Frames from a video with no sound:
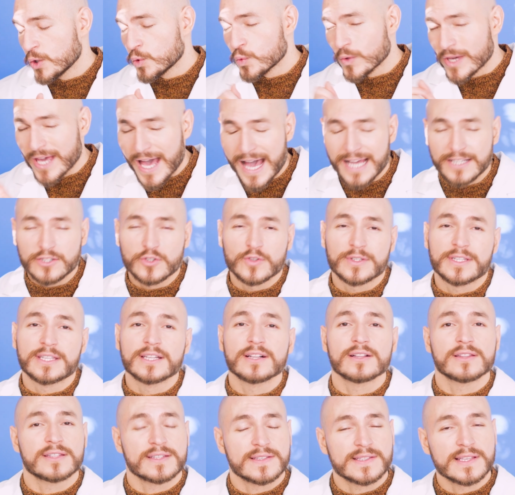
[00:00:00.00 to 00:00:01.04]
We had to
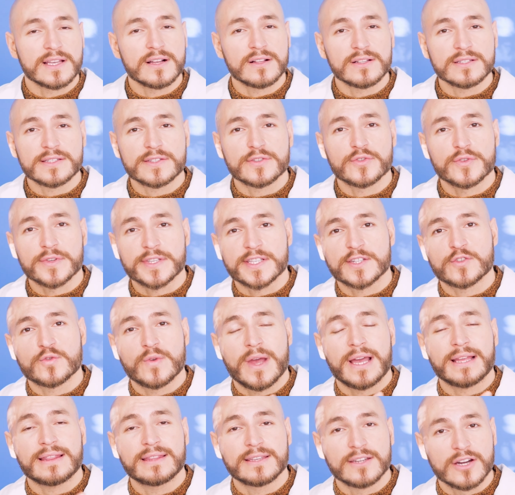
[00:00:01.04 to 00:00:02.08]
kill the cells to
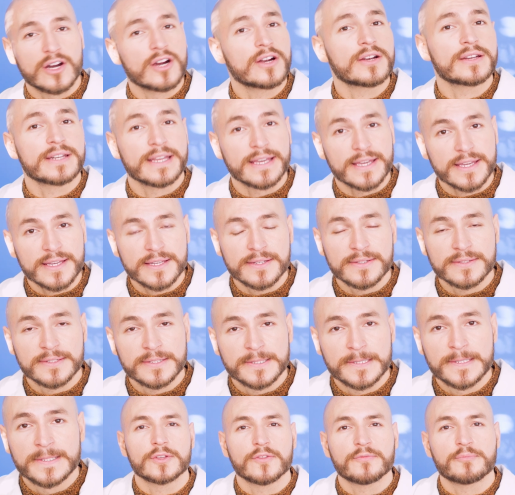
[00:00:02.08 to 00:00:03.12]
extract the RNA.
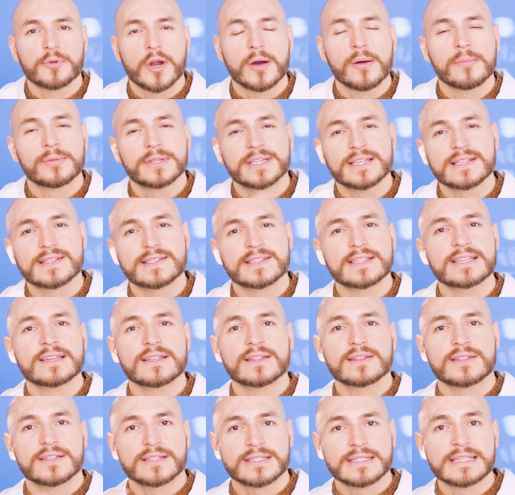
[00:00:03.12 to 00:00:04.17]
You've probably
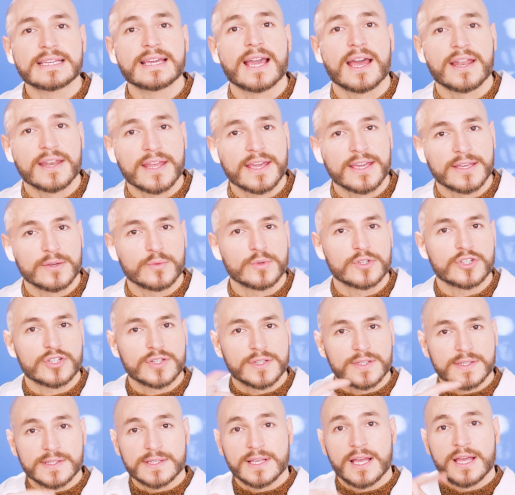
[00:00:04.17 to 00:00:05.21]
seen the DNA, which
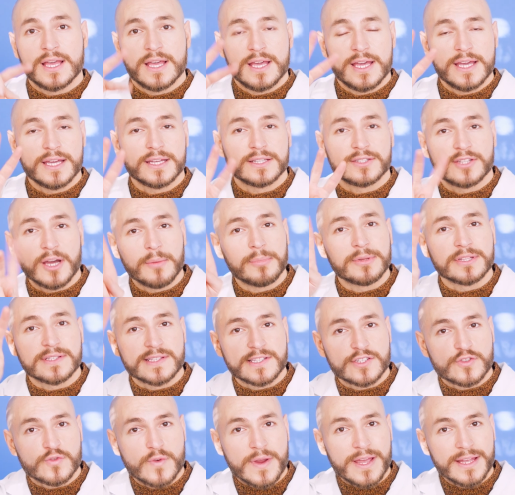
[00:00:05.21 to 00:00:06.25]
is a
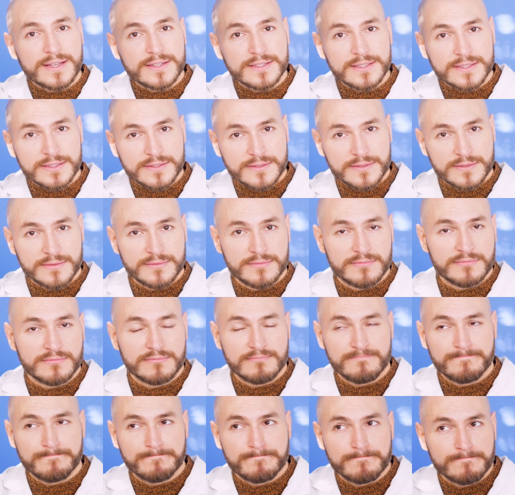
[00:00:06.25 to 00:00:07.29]
double-stranded
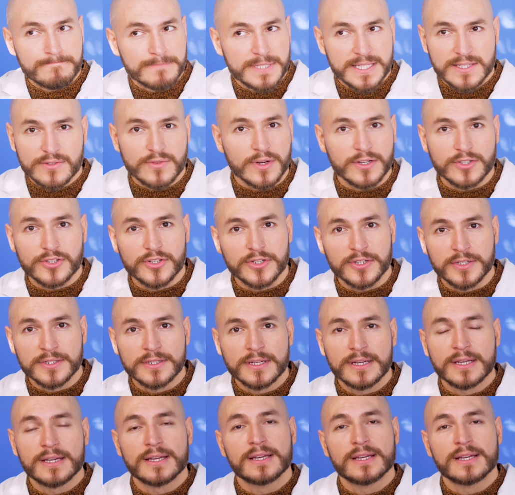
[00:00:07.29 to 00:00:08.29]
structure.